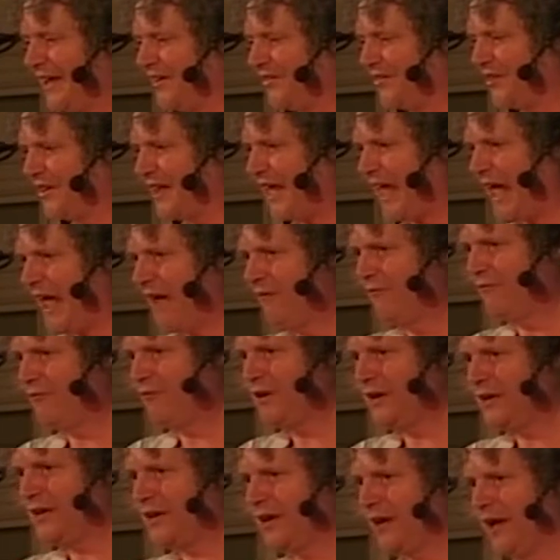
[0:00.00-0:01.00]
is that
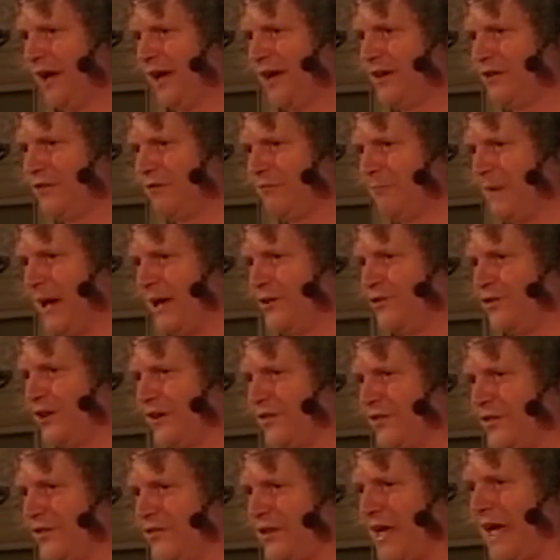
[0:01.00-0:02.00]
every kind of
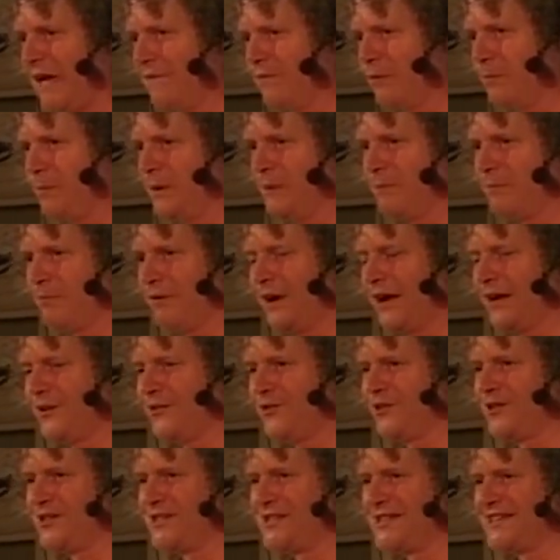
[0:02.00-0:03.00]
magic that's ever been
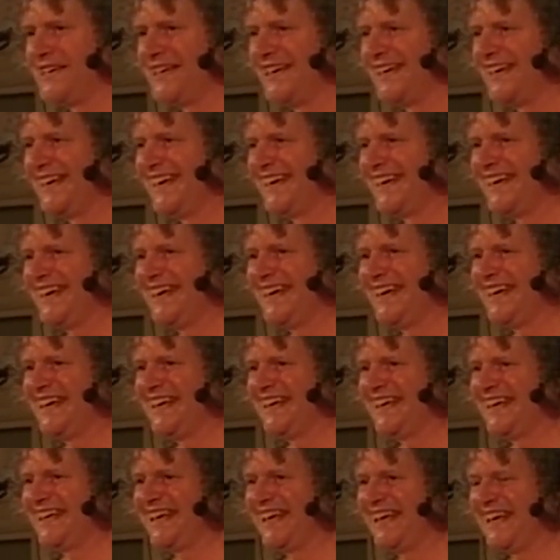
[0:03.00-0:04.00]
practiced
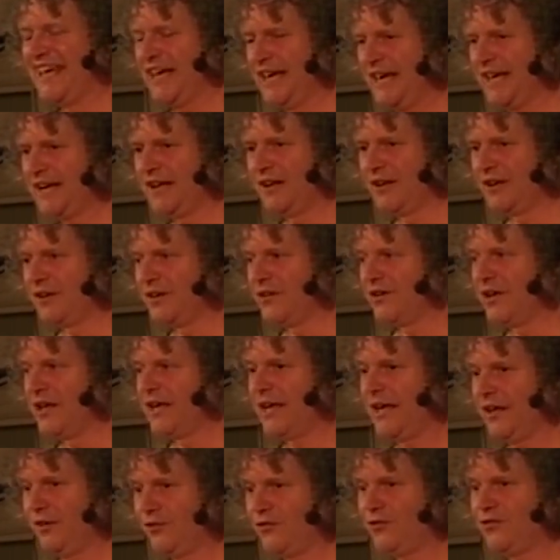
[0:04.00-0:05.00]
in England
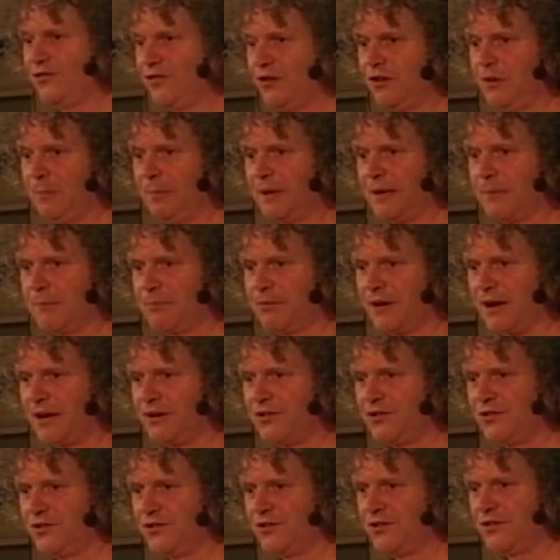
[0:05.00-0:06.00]
is still being
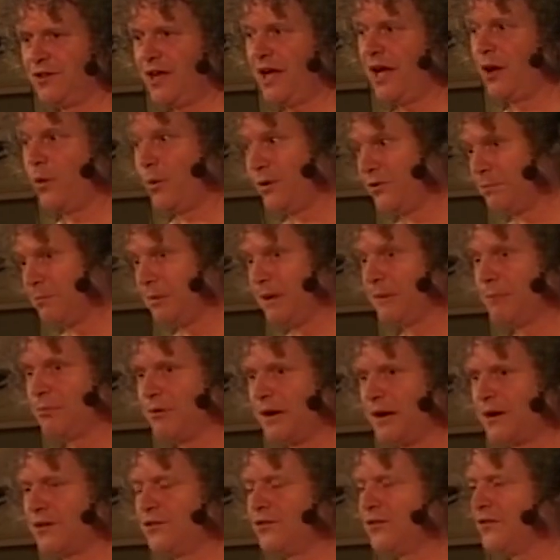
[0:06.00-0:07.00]
practiced today, or is being
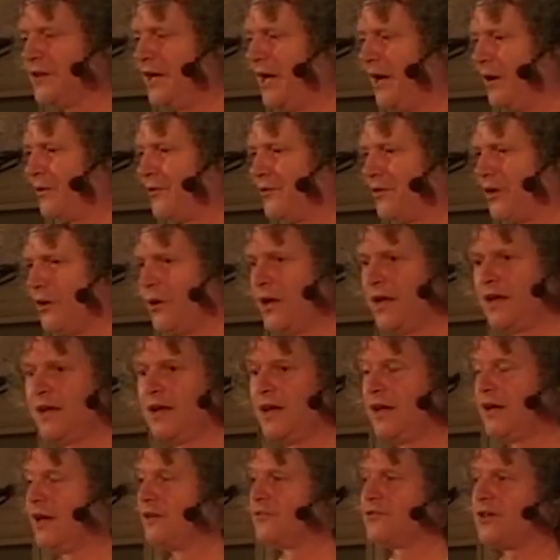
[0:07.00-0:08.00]
practiced now. So
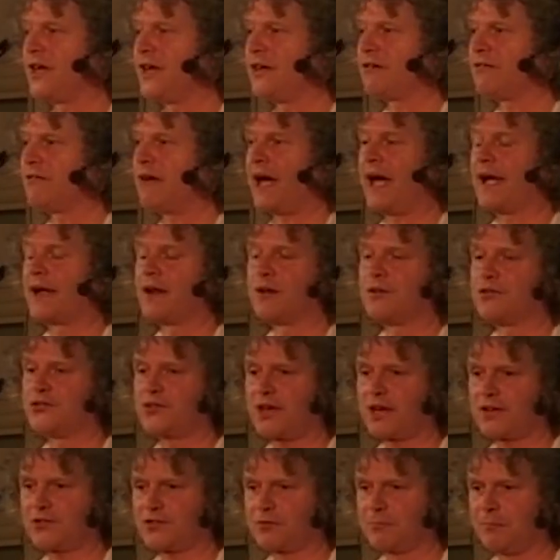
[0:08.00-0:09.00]
take Anglo
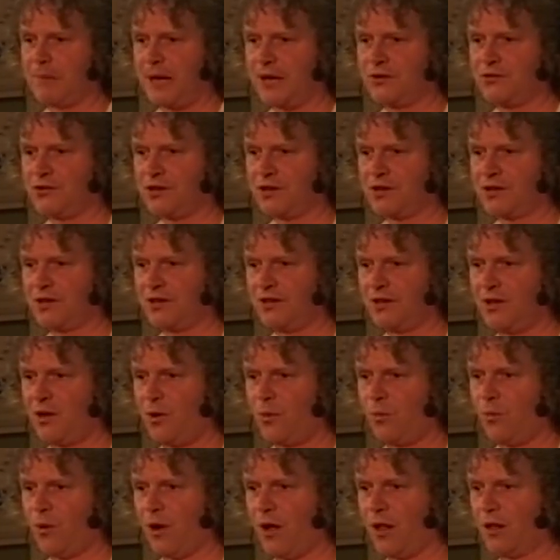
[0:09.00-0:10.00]
Saxon magic.
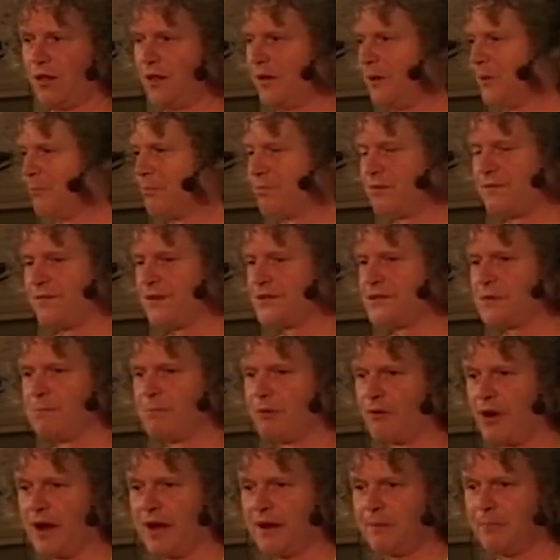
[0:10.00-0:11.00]
Well, Professor
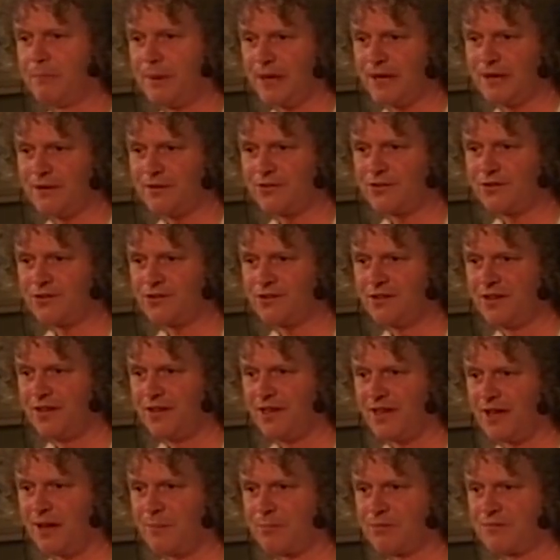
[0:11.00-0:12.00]
Brian Bates,
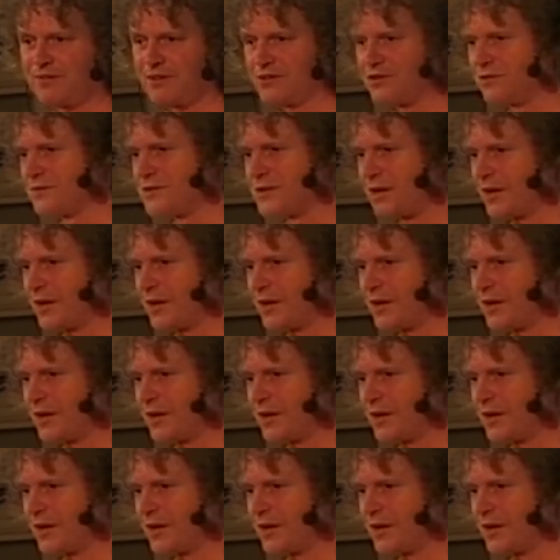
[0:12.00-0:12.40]
a uh, professor of